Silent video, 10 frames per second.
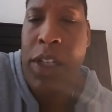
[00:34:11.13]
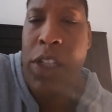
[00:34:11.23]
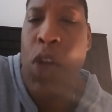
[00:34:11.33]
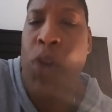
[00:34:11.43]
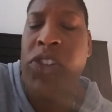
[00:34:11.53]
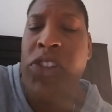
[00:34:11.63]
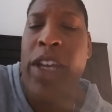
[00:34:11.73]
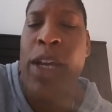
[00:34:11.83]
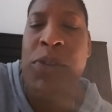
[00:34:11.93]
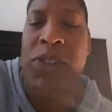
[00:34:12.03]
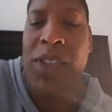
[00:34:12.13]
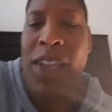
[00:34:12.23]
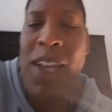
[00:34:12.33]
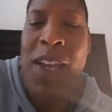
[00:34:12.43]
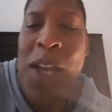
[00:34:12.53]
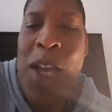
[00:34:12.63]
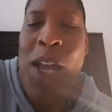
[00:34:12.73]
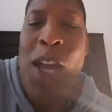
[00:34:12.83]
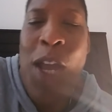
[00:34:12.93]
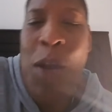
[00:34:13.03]
Cloak ships.
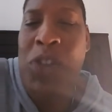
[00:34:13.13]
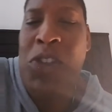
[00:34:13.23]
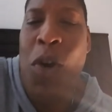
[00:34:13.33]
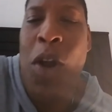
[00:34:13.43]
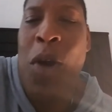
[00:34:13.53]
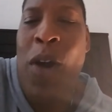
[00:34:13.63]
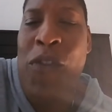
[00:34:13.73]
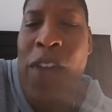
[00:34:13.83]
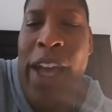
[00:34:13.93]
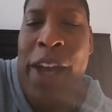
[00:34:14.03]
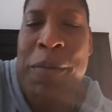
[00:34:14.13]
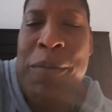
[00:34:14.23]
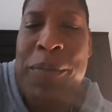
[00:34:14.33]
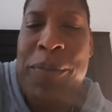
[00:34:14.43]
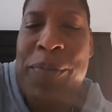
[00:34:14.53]
What's going on, fam?